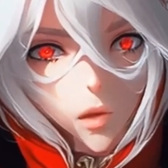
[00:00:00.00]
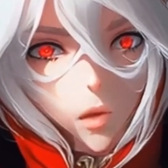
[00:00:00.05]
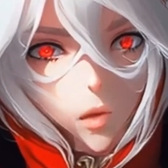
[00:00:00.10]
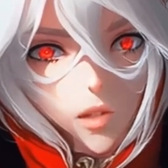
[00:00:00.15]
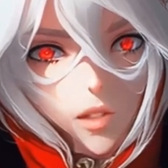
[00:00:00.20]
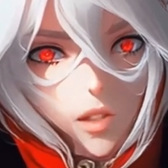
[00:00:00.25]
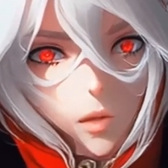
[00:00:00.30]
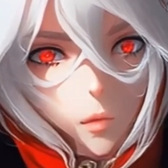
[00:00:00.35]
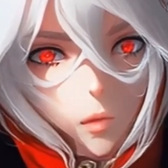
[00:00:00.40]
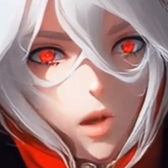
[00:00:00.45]

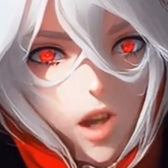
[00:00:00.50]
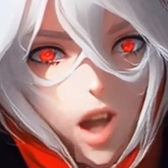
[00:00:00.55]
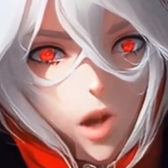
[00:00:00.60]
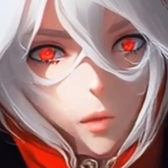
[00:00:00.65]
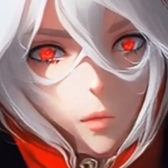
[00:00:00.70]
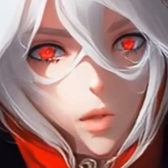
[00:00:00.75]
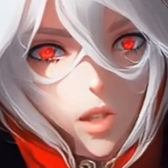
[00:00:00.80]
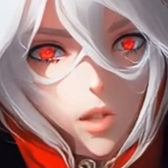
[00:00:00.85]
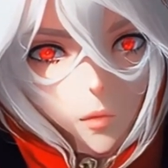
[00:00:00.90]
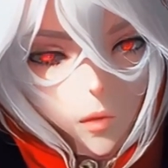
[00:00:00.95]
or someone
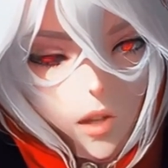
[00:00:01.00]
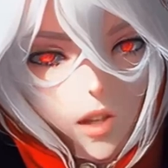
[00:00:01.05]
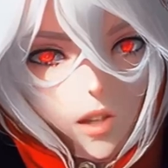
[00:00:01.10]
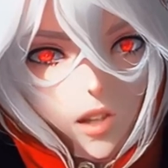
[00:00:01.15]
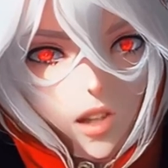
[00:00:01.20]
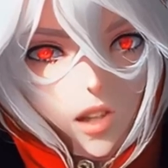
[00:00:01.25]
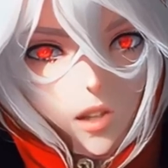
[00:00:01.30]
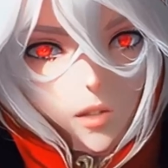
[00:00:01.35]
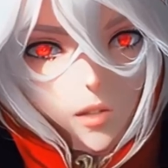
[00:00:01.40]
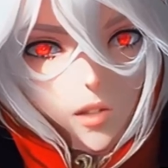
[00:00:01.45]
helpless being
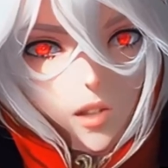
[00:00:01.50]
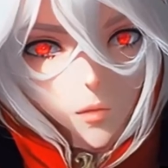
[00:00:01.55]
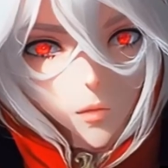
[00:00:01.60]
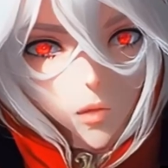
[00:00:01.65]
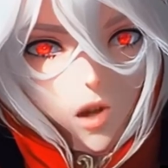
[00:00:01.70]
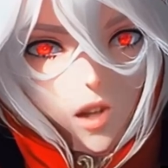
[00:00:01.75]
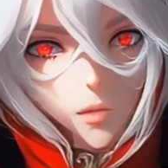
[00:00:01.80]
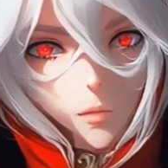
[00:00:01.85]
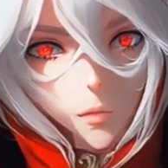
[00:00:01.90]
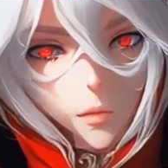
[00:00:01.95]
killed in
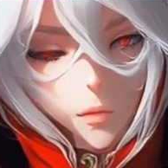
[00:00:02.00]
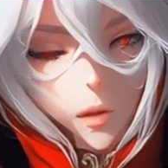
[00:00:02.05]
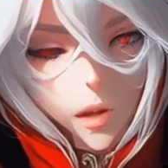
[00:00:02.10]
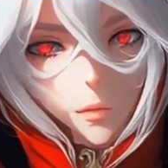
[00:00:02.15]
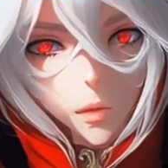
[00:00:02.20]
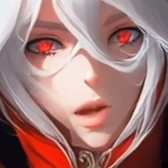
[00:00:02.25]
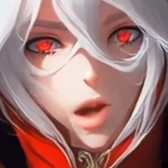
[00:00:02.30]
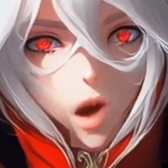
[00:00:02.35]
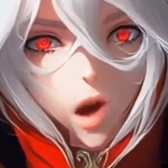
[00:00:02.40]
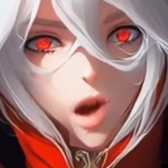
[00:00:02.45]
front of me
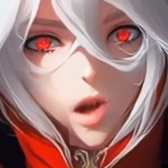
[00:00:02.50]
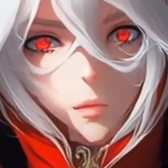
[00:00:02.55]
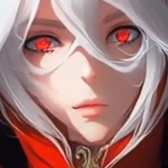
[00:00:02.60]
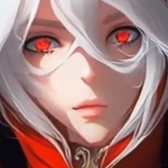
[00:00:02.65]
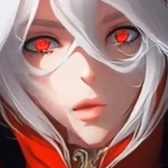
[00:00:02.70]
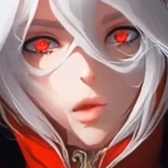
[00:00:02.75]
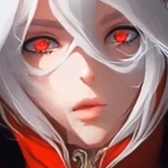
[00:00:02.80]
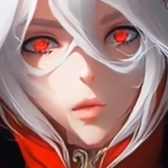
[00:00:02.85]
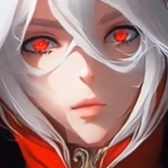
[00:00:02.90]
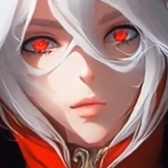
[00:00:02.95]
made my heart
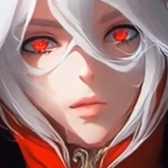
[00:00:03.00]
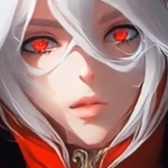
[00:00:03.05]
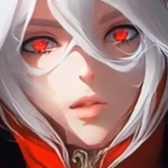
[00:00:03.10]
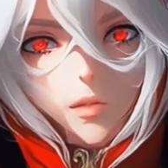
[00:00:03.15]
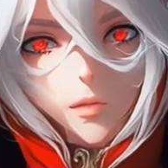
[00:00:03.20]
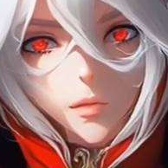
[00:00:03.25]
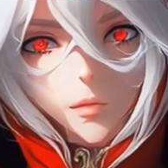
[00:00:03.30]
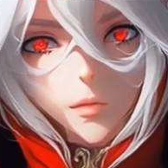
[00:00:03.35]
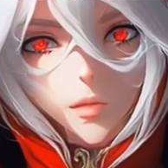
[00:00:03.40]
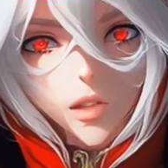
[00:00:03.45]
move.
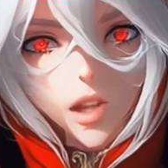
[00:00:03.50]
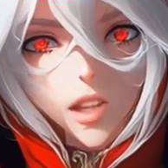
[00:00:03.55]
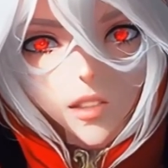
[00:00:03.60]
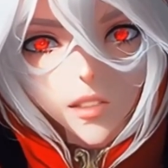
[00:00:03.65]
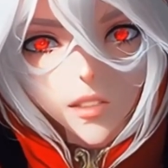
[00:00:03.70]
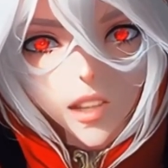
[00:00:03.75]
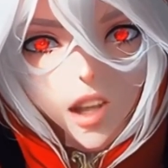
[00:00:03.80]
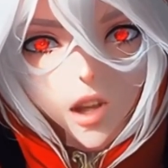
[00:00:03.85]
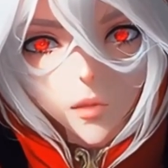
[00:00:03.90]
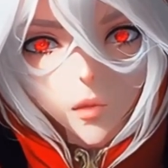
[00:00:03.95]

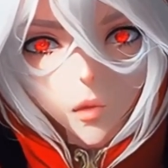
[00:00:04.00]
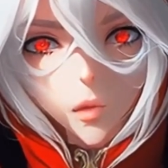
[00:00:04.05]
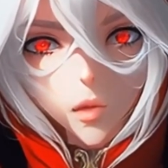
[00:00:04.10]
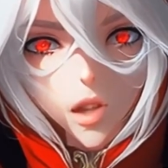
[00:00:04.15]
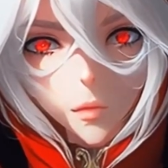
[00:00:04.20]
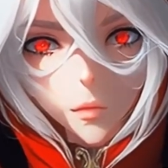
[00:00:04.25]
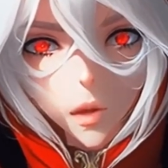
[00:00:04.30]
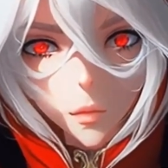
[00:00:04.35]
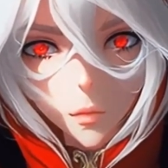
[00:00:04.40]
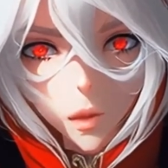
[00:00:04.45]
Instead of
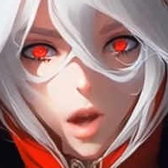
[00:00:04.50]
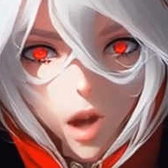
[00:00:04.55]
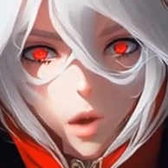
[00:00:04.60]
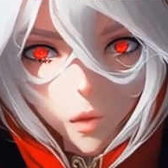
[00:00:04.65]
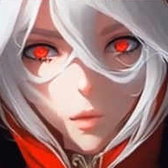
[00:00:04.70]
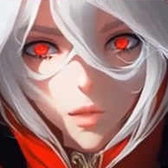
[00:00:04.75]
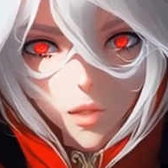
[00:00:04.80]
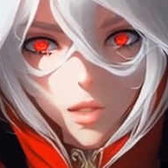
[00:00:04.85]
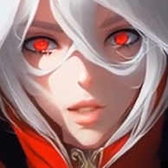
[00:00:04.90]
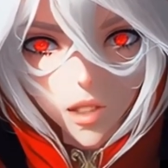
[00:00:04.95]
using my
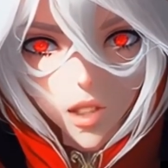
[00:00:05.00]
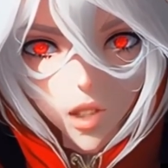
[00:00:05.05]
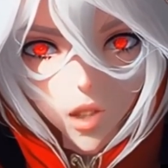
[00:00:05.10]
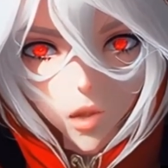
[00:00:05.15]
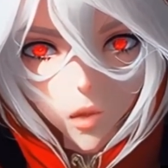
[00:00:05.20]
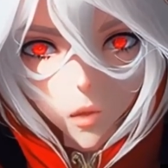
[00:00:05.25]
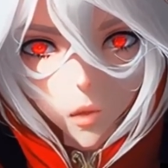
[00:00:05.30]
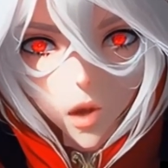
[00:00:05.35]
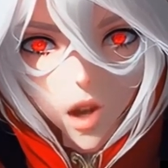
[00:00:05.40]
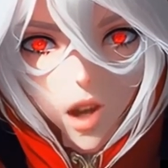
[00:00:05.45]
powers to
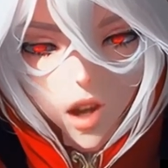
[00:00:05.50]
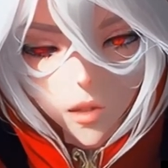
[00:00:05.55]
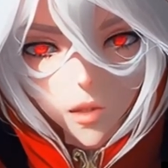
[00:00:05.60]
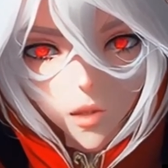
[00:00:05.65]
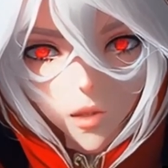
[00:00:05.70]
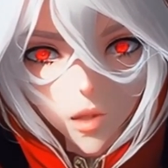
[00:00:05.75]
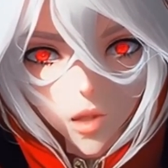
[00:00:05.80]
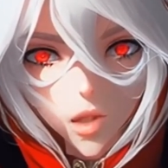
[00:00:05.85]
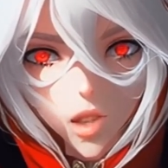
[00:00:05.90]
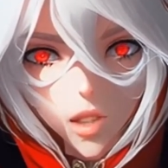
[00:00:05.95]
destroy
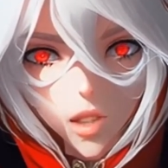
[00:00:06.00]
others